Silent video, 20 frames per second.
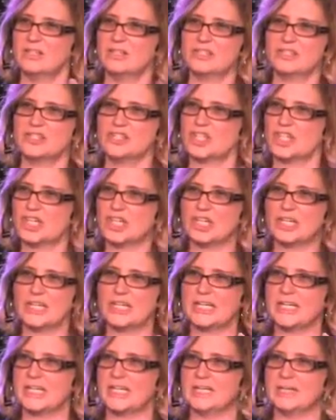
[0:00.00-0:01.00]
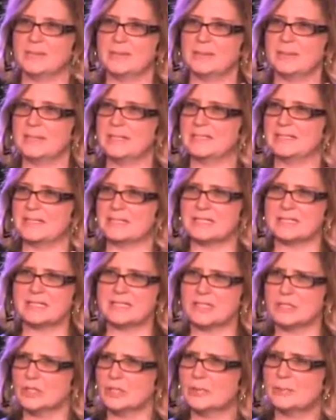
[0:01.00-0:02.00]
sugary, it's not
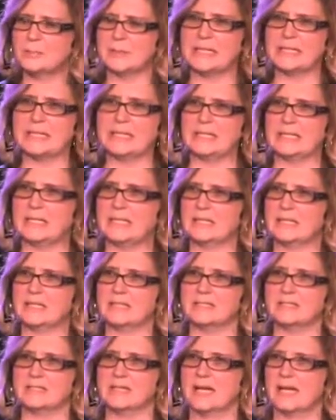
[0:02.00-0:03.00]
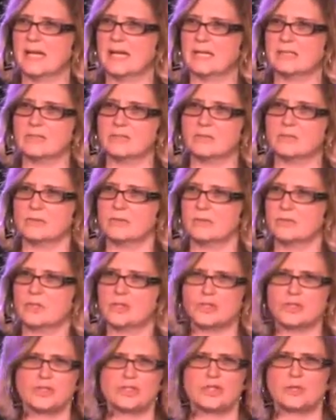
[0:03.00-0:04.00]
syrupy, it's not
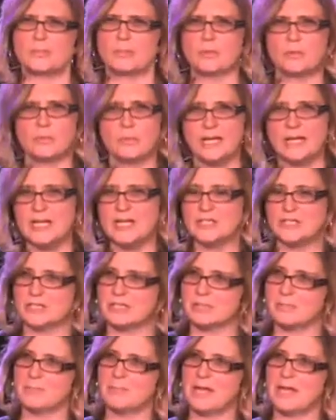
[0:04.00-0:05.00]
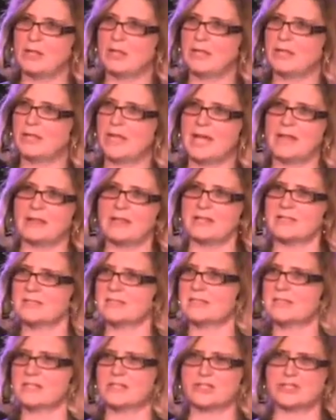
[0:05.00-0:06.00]
super rich, it's mellow. I like to
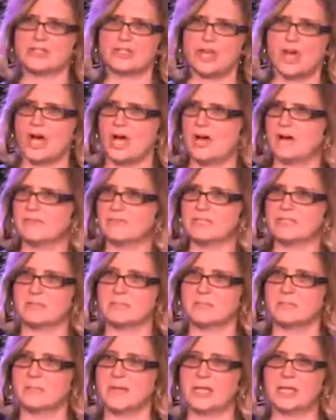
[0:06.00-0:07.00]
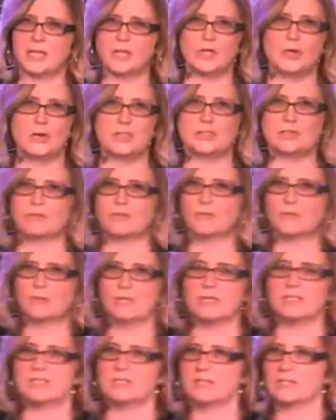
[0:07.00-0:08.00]
say soft. It's mellow,
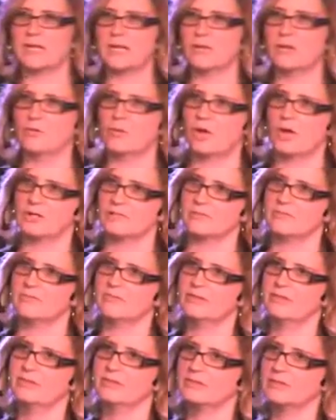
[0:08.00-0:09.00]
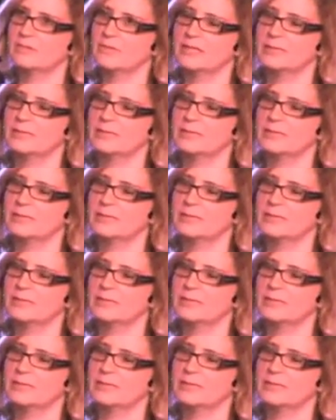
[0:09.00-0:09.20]
it's got an awesome flavor to